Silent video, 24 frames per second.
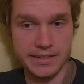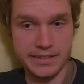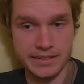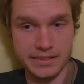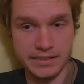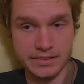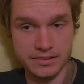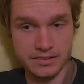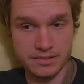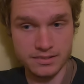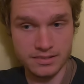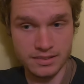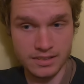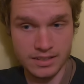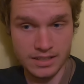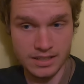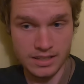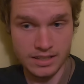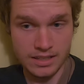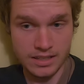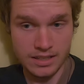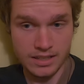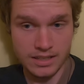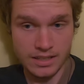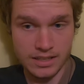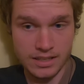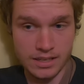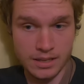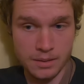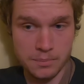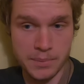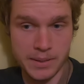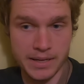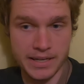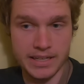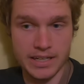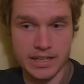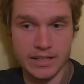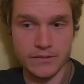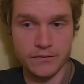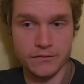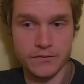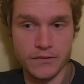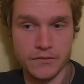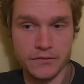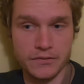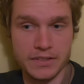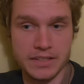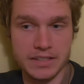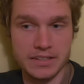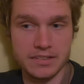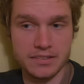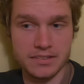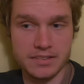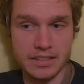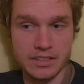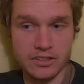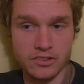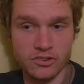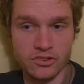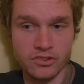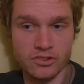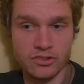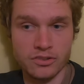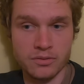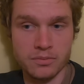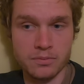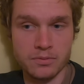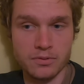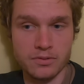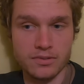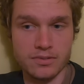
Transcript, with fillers: innings, picking up 50s each.